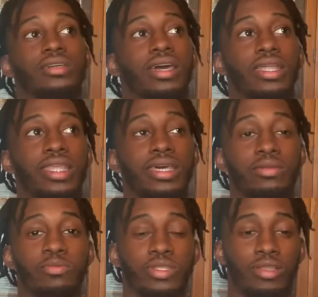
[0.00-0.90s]
And
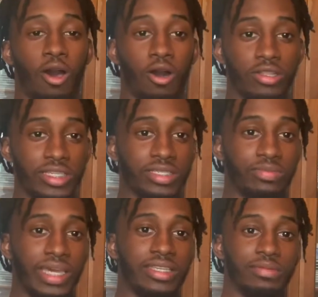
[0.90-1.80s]
then with all these
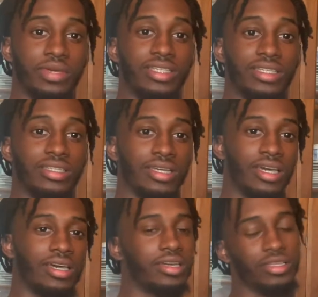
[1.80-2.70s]
basic pieces,
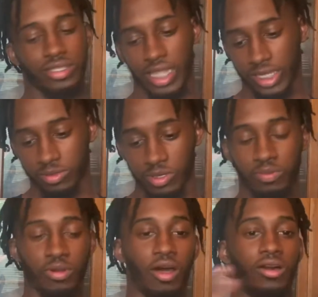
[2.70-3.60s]
that's when you
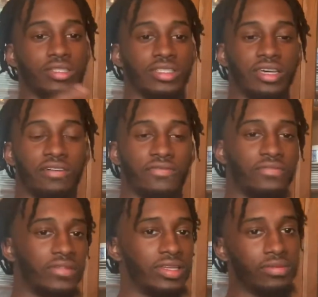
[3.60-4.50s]
put all the stuff,
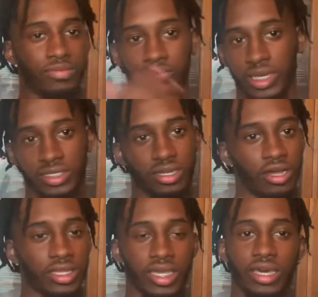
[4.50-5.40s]
mix it
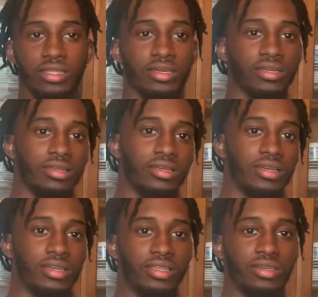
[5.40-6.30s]
all together.
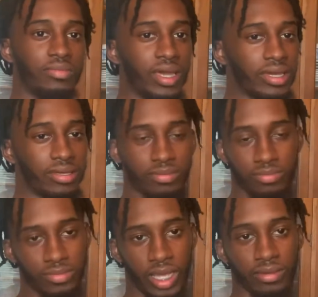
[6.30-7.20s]
You can make
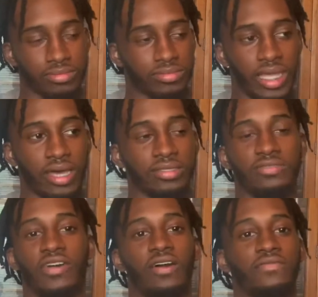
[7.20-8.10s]
like thousands
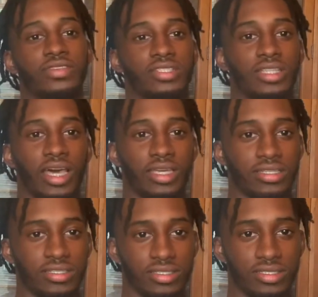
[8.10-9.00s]
of outfits, like
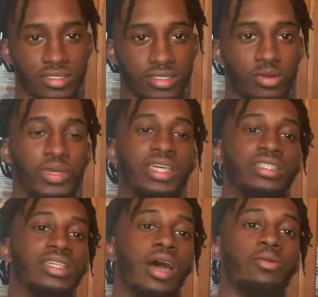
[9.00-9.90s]
it'll be
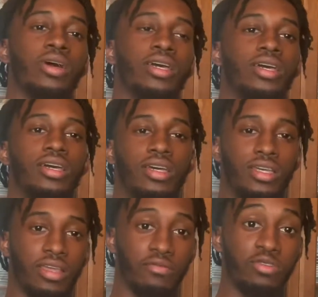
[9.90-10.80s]
easy that way.
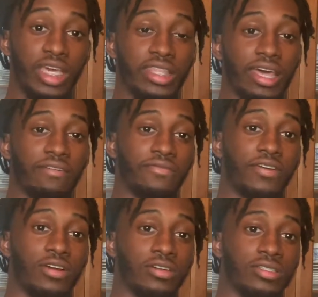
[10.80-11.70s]
If you get that
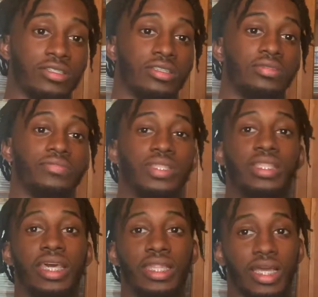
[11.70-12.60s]
first,
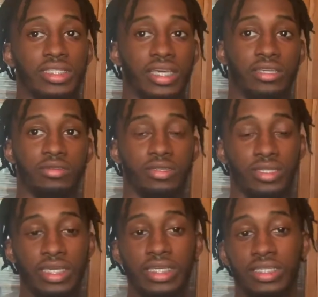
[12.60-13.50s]
then like I said, you
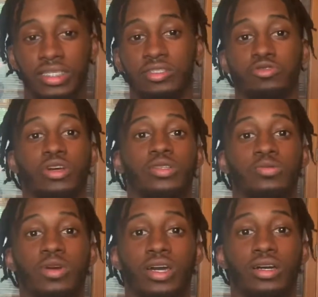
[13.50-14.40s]
can easily dress
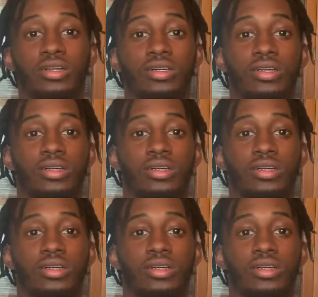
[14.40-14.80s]
well